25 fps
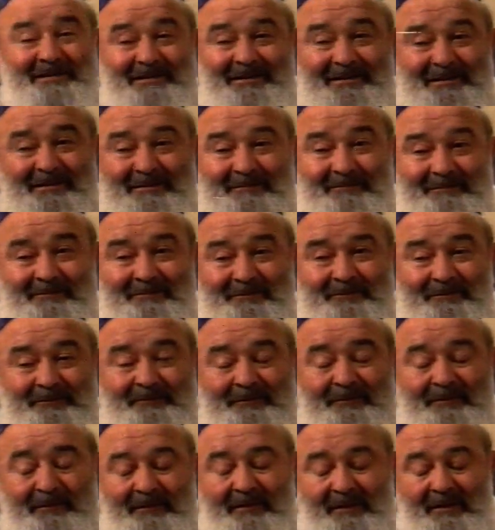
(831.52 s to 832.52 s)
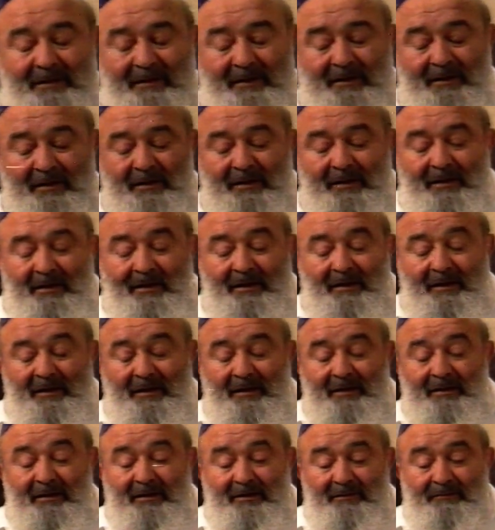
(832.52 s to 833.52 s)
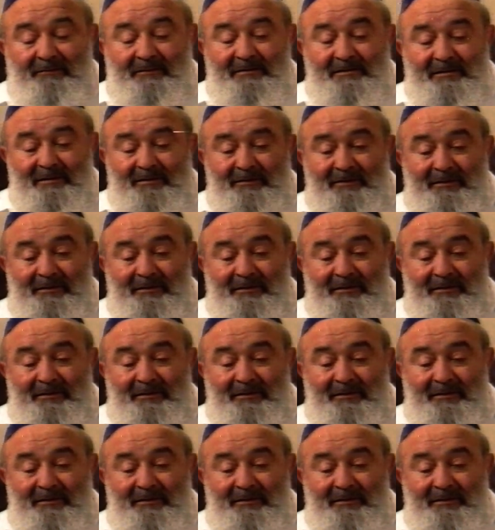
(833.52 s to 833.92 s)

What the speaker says: him. That was our